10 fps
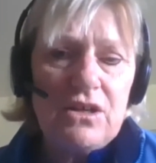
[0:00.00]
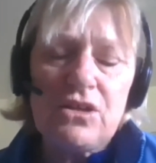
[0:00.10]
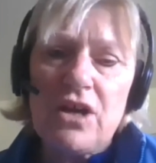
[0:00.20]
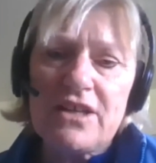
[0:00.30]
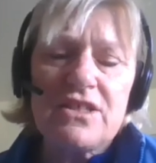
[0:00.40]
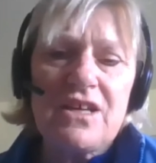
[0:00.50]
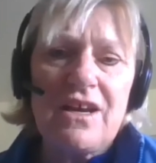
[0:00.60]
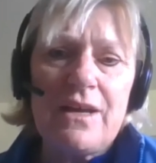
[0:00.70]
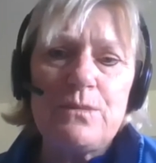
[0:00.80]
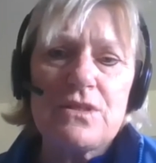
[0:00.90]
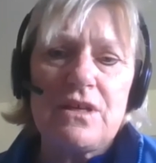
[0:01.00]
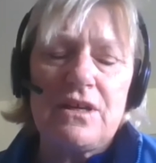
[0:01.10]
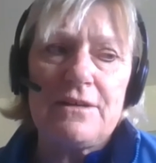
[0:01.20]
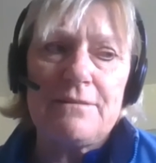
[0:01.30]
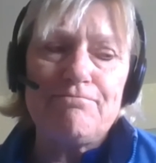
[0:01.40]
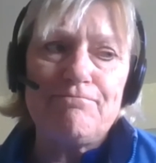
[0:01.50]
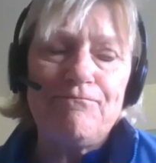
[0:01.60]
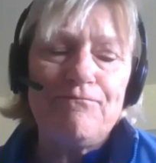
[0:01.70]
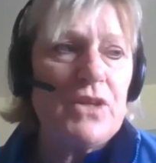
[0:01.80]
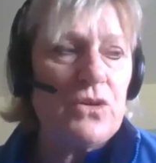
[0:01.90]
a lot of times,
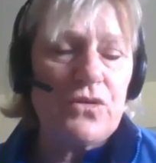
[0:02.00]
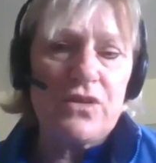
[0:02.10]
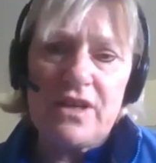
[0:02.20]
the